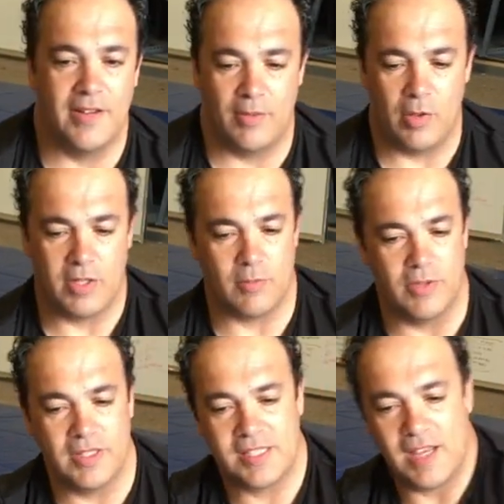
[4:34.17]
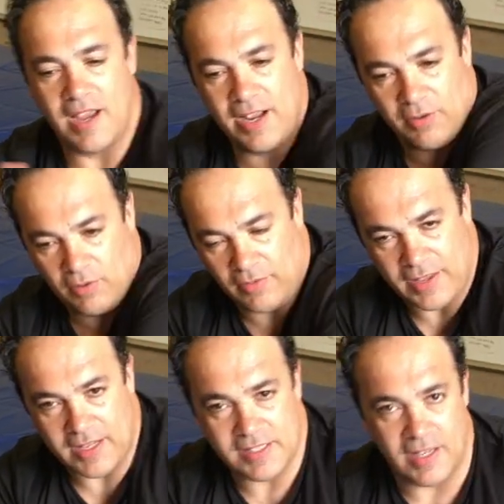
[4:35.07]
of it, whether it's on this side or on
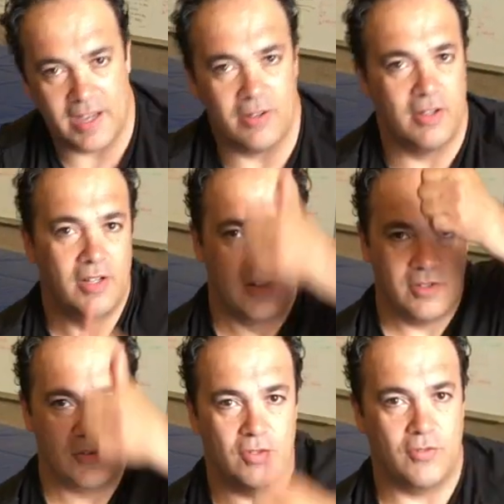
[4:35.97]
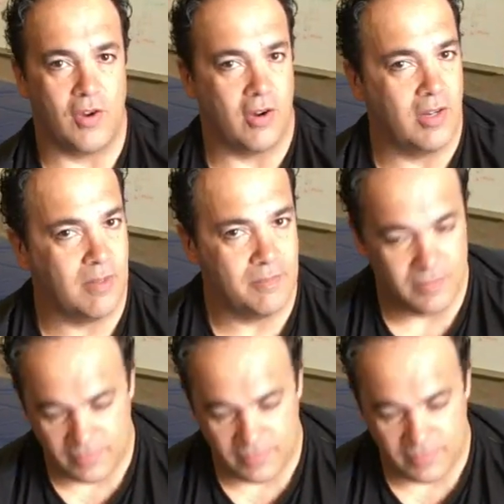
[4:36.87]
that side or too far up.